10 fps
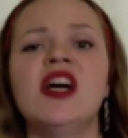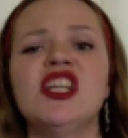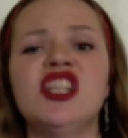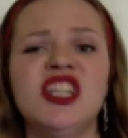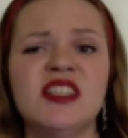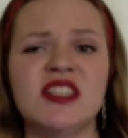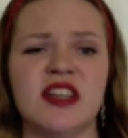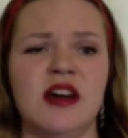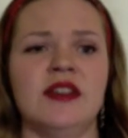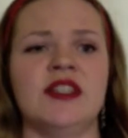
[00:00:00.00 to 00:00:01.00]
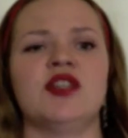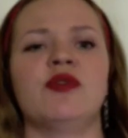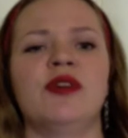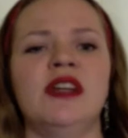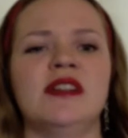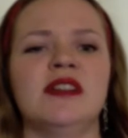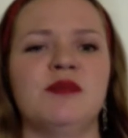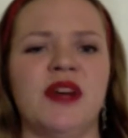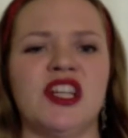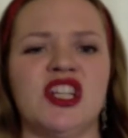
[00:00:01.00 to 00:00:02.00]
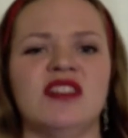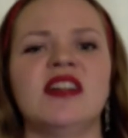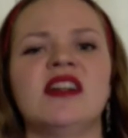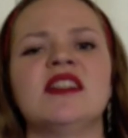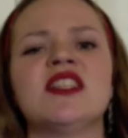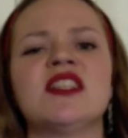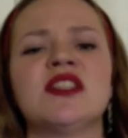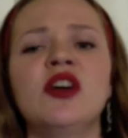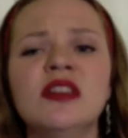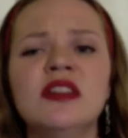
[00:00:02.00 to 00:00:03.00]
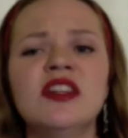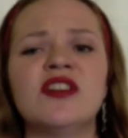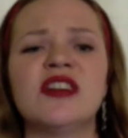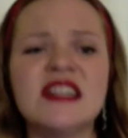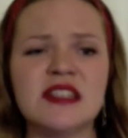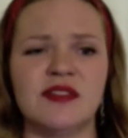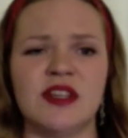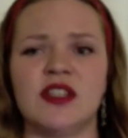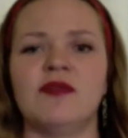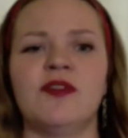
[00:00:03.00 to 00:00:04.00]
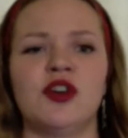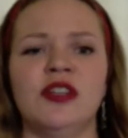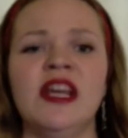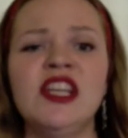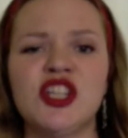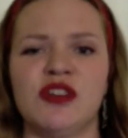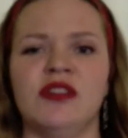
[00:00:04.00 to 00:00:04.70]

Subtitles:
she desires to create an impression that it is not the aggressiveness of her nature